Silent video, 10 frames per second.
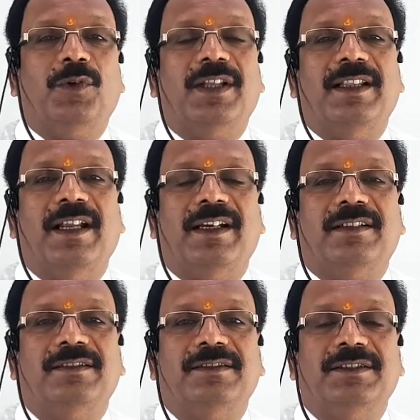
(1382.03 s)
more than
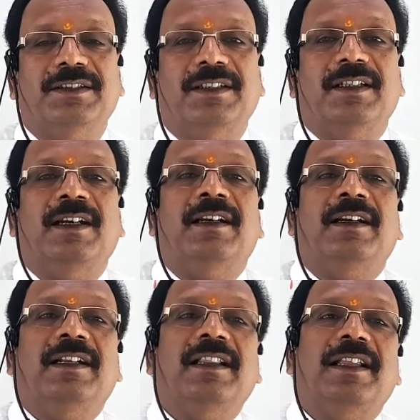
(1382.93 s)
that.
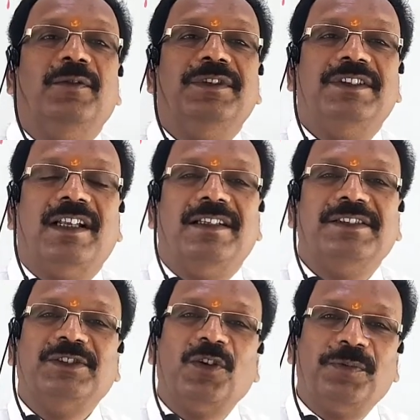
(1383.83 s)
Till then we
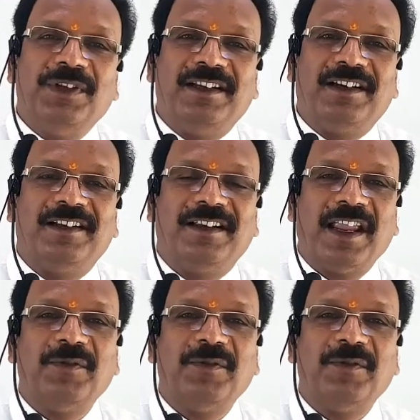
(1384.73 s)
shall stop here.